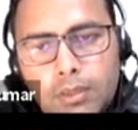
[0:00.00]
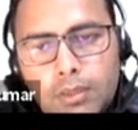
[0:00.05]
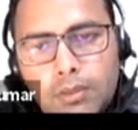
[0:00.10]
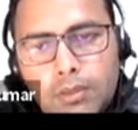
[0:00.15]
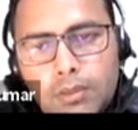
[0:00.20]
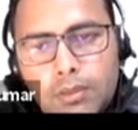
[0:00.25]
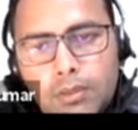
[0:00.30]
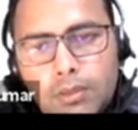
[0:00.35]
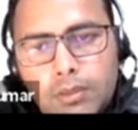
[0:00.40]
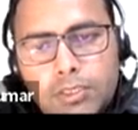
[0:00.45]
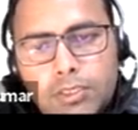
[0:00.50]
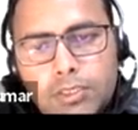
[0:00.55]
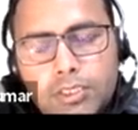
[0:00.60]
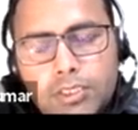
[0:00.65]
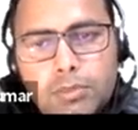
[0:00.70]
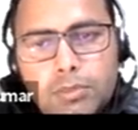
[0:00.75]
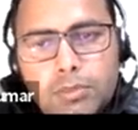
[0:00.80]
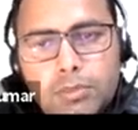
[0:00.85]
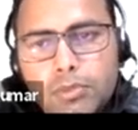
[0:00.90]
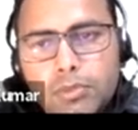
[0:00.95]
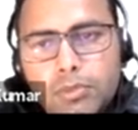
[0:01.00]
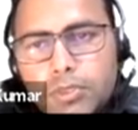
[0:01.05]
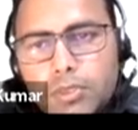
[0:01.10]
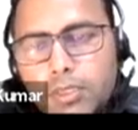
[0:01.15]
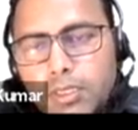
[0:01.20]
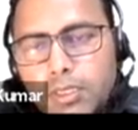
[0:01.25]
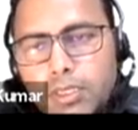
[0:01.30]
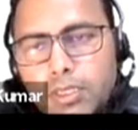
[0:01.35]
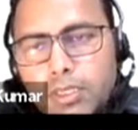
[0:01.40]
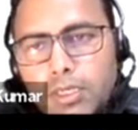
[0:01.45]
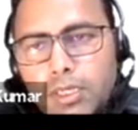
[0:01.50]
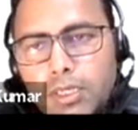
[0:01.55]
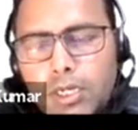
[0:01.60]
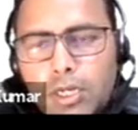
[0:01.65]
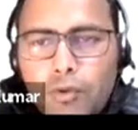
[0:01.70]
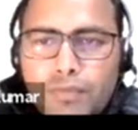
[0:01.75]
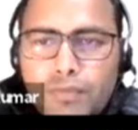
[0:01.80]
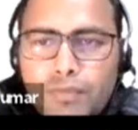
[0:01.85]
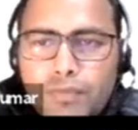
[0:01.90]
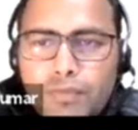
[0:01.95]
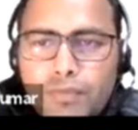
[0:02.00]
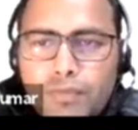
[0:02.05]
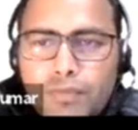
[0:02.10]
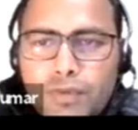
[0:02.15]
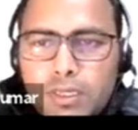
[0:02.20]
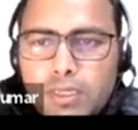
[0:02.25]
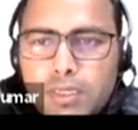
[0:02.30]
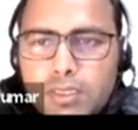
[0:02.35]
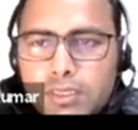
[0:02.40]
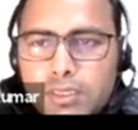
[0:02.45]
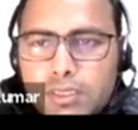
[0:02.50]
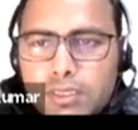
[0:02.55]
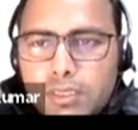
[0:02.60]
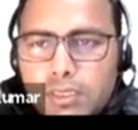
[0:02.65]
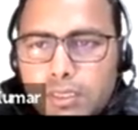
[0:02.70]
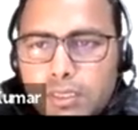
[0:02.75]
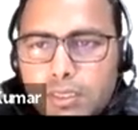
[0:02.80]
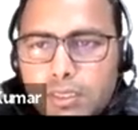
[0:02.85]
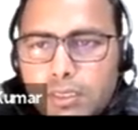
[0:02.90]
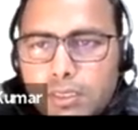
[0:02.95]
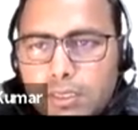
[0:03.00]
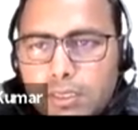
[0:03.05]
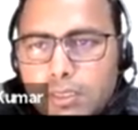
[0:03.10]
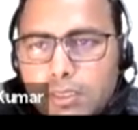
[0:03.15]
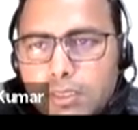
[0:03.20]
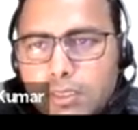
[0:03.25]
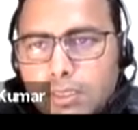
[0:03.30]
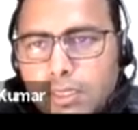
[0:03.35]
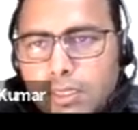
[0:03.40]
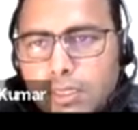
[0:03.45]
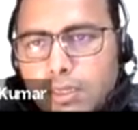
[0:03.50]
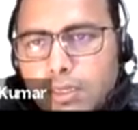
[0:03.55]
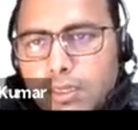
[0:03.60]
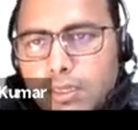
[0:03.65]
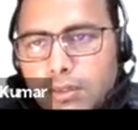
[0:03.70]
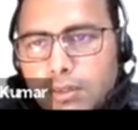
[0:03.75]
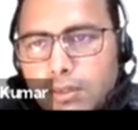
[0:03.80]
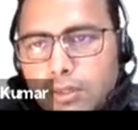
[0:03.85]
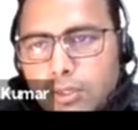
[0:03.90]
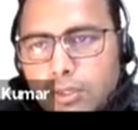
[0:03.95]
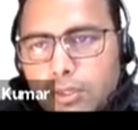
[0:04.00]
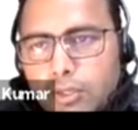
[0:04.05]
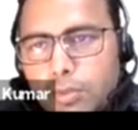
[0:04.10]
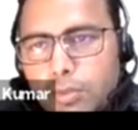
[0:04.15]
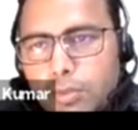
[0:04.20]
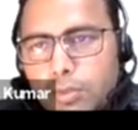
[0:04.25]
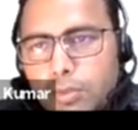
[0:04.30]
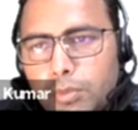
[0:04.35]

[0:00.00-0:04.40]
shape. Okay. Now if there is like a cube